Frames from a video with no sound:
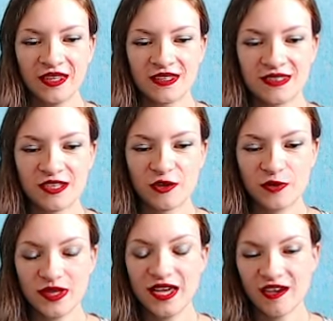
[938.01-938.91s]
So
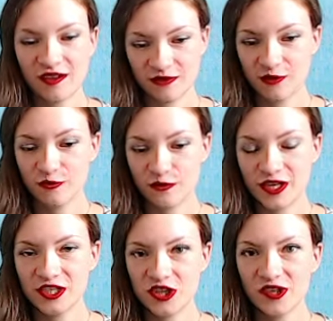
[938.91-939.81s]
we have three
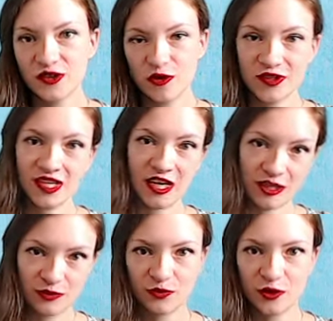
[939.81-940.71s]
genders
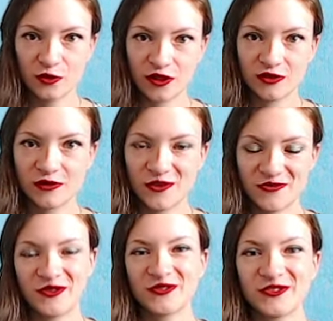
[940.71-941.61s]
and plural form,
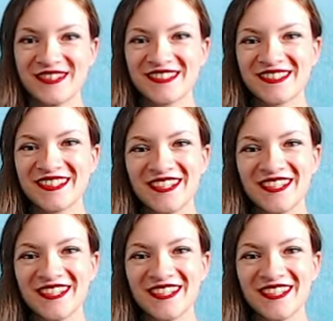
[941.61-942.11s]
of course.